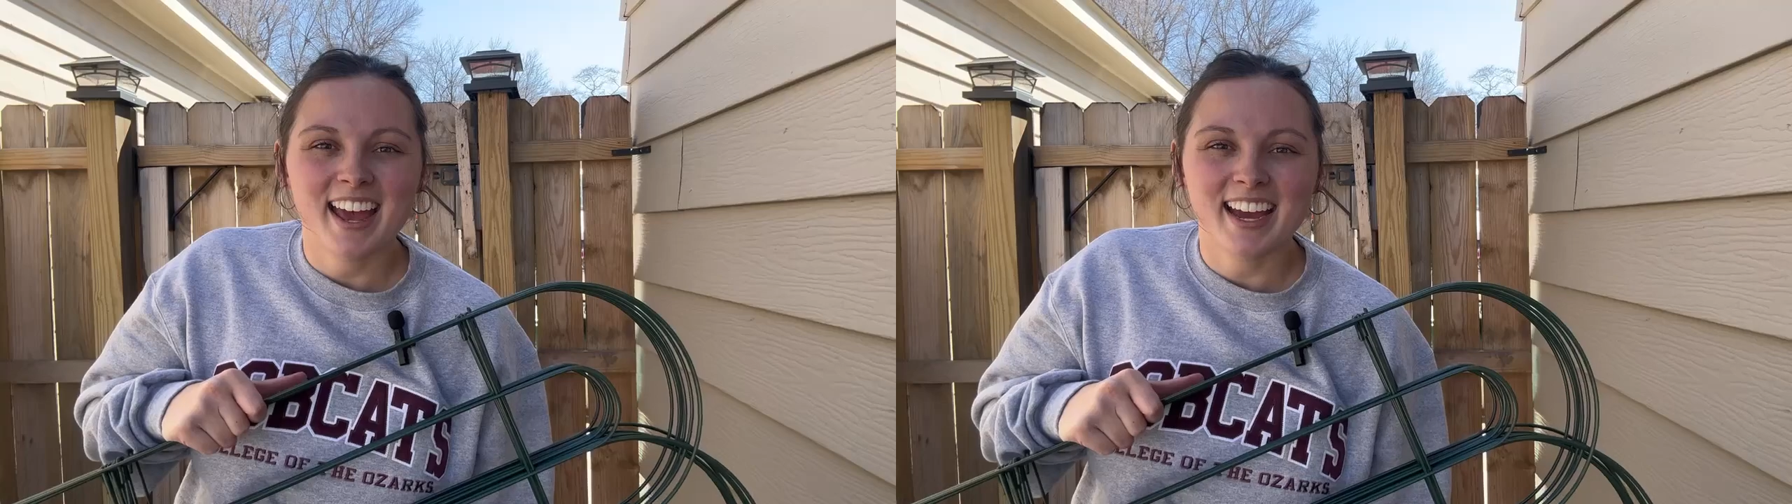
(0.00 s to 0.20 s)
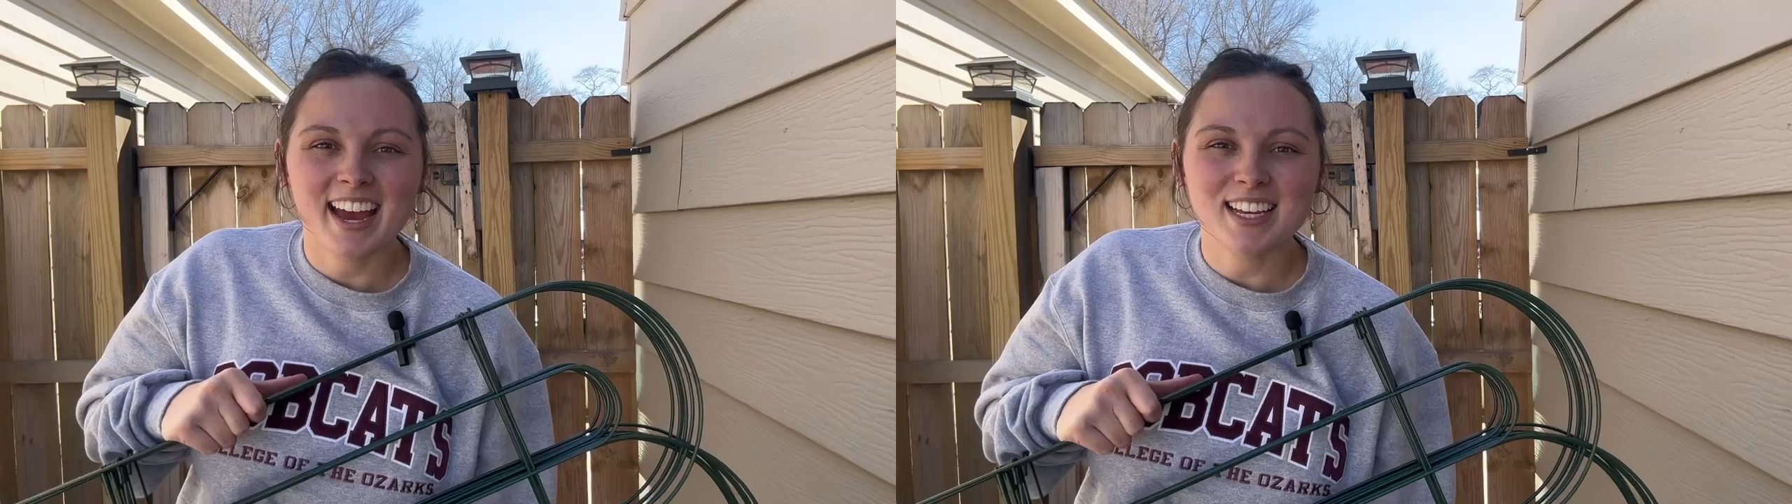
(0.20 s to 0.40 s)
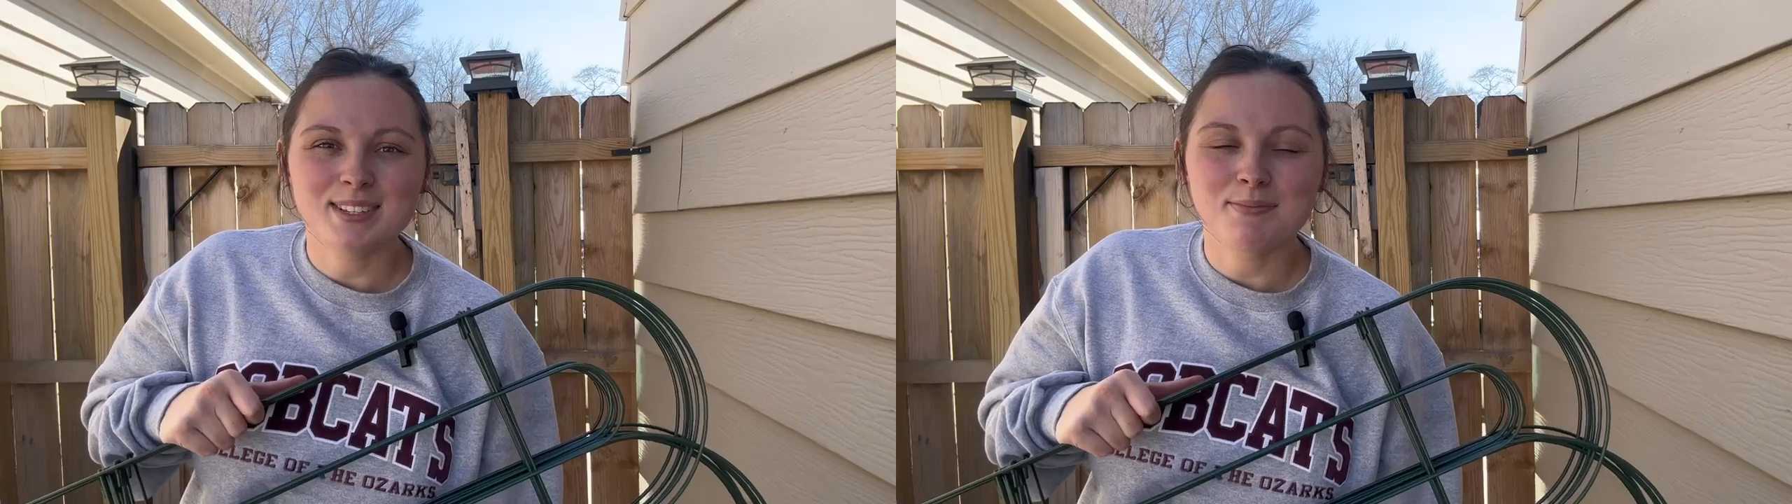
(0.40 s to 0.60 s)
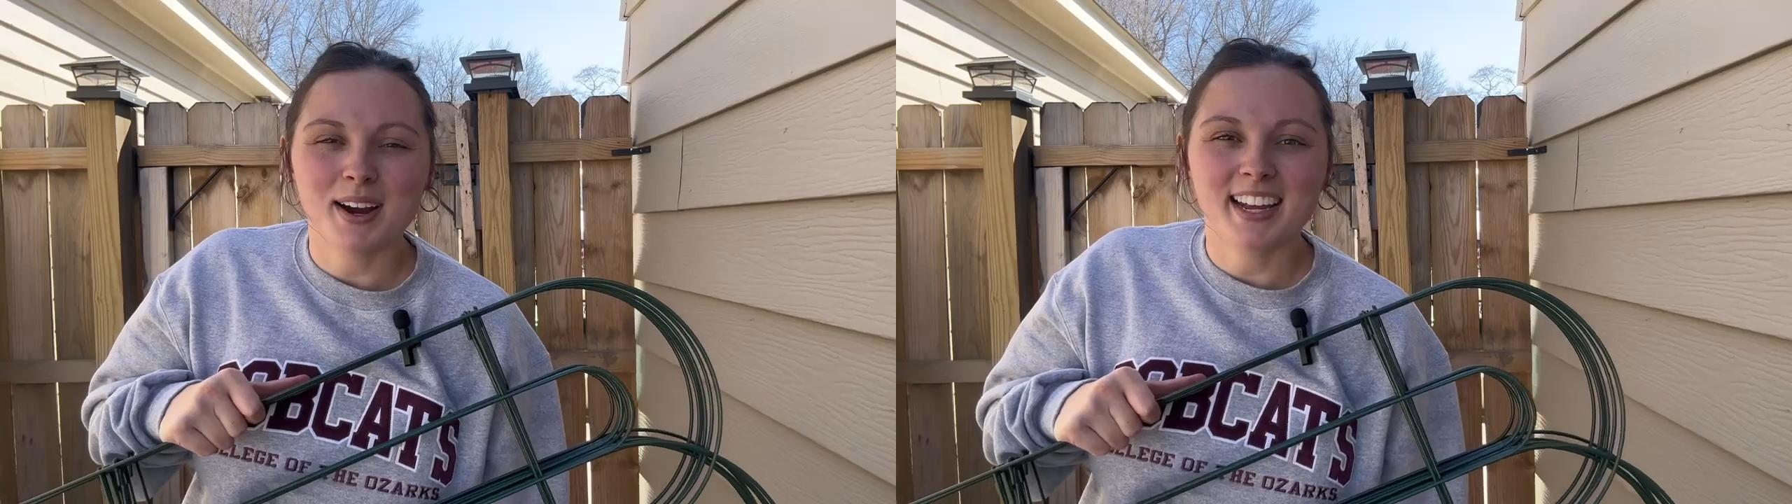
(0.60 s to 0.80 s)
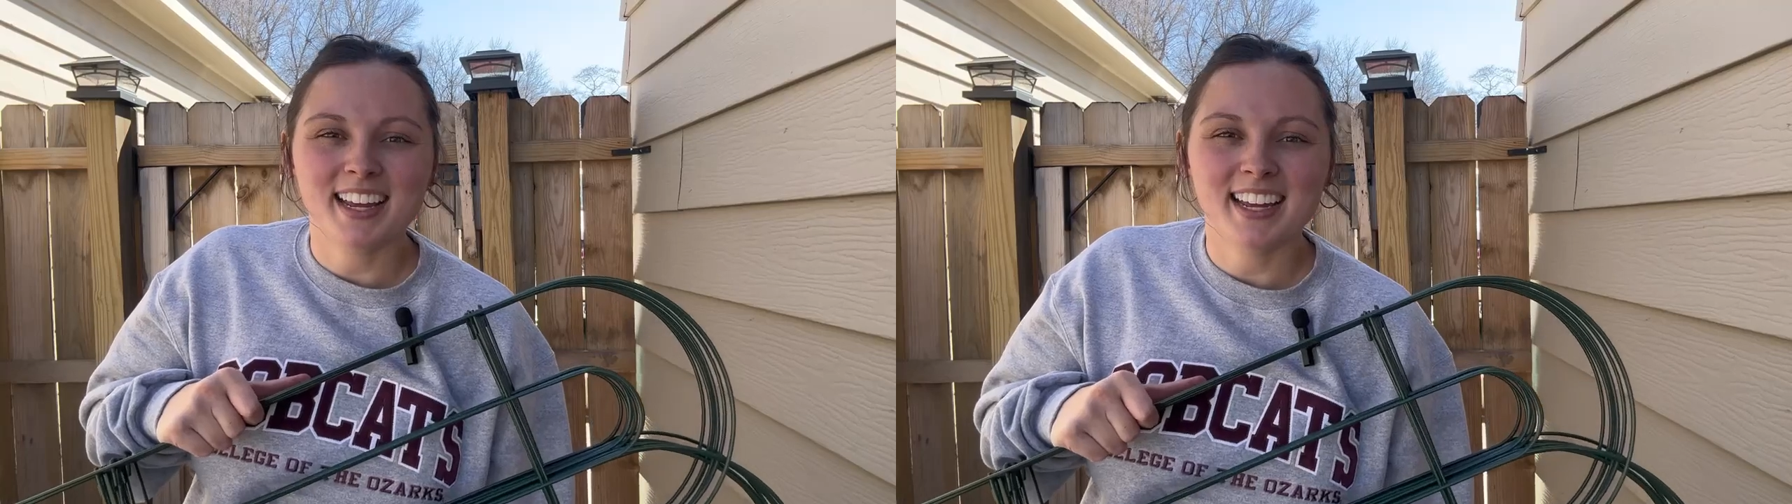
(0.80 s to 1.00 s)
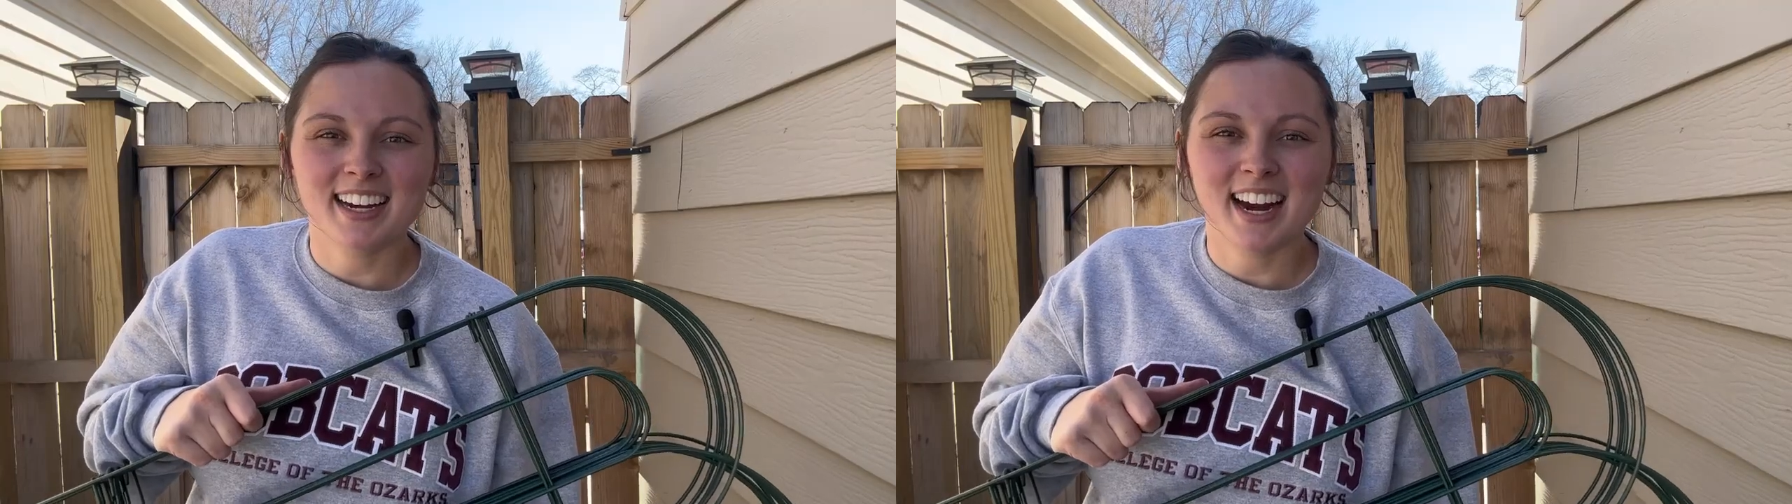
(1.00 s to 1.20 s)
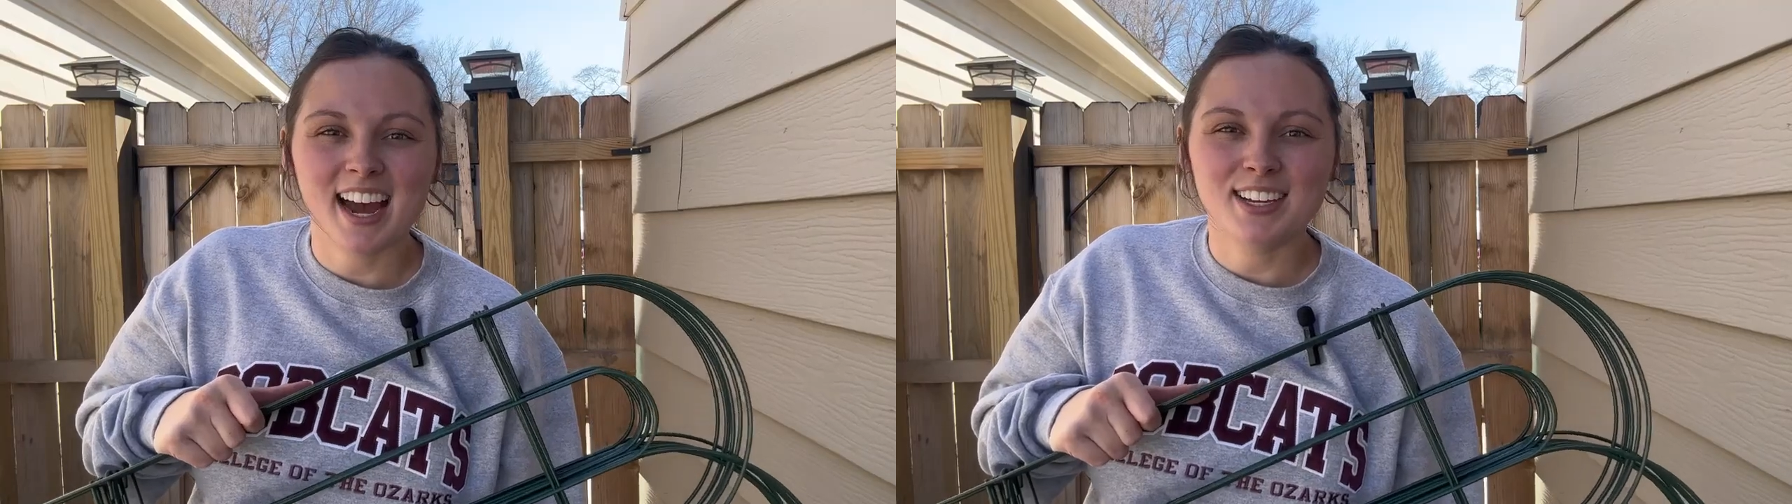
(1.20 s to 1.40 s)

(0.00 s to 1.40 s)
Hey guys, Brenna here.